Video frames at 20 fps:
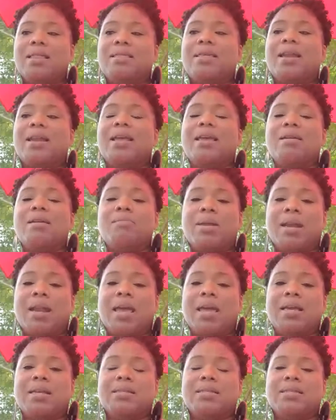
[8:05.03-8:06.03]
that
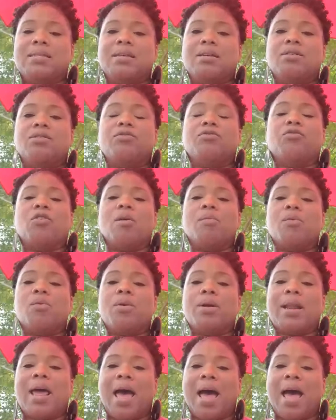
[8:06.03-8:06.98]
emanates from on